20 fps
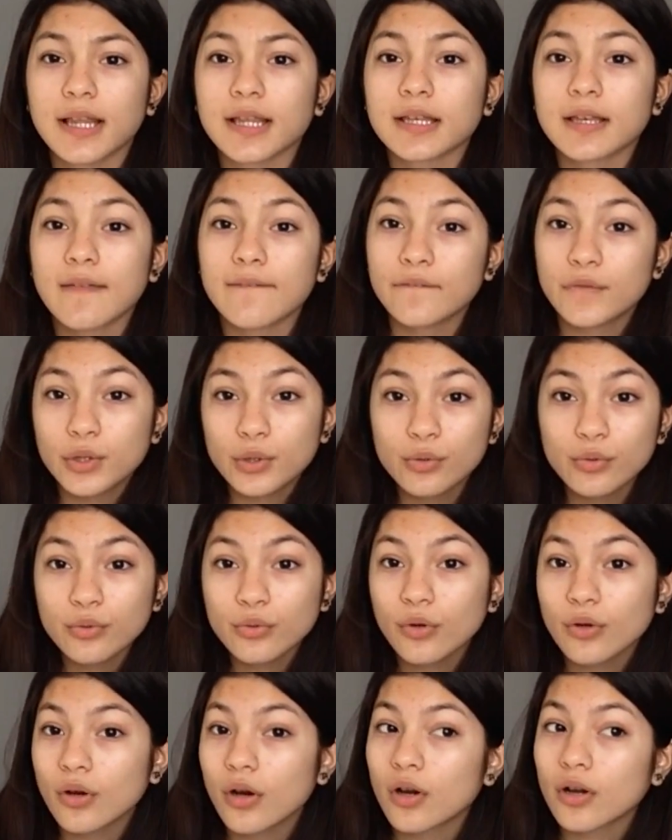Like, if
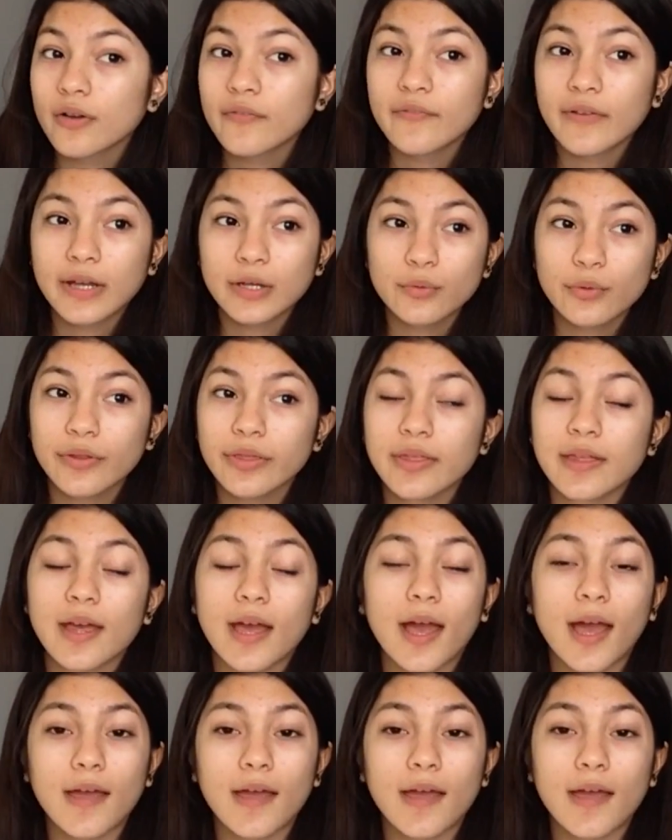you are fine with it,